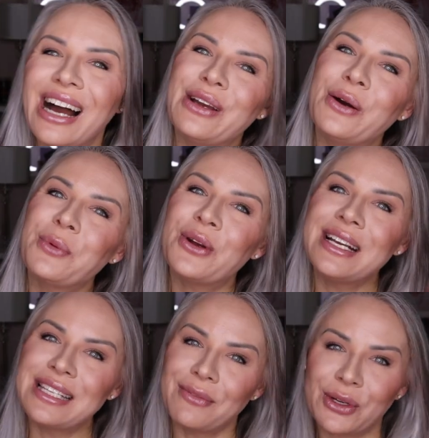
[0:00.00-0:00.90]
I hope you
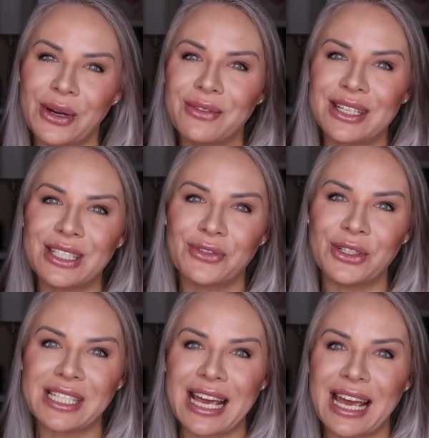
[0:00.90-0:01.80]
guys have a great rest of
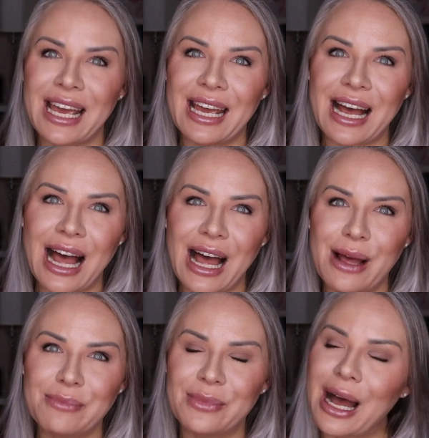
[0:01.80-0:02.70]
your day.
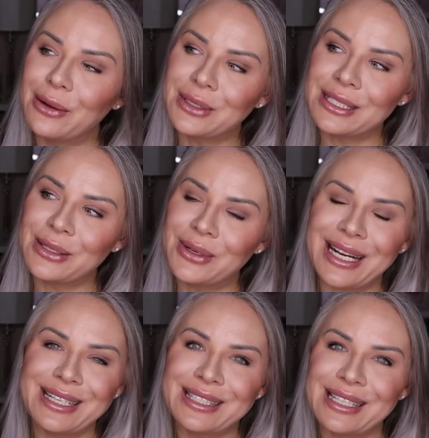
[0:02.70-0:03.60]
Um, I will see you
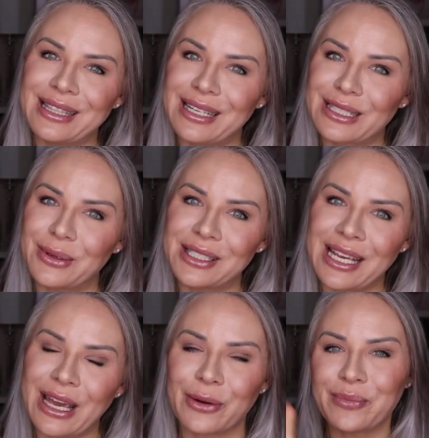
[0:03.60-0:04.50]
guys in the next one.
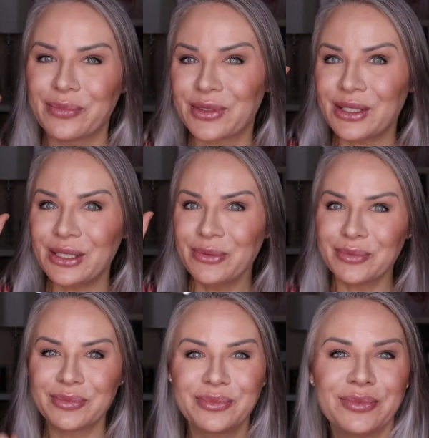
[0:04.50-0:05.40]
Take care. Toodaloo.